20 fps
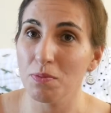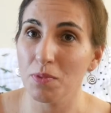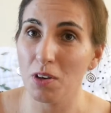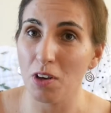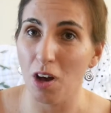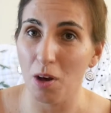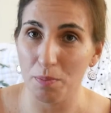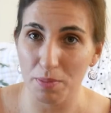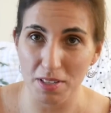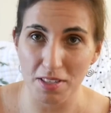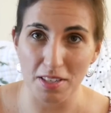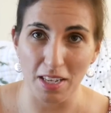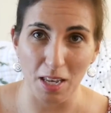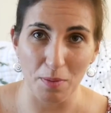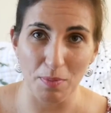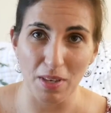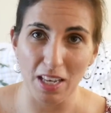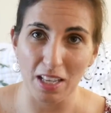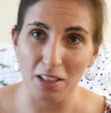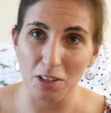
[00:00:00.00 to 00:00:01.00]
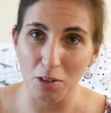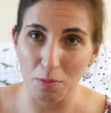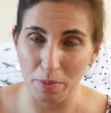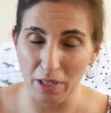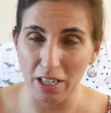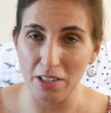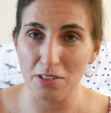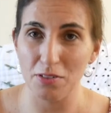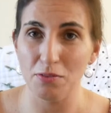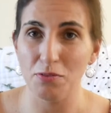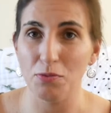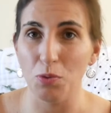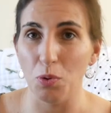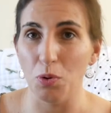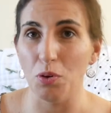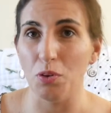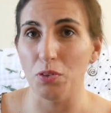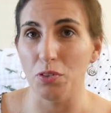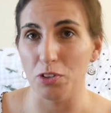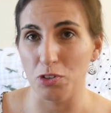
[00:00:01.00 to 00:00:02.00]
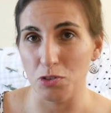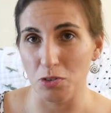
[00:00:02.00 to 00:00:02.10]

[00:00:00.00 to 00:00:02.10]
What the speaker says: compensate me a little bit for the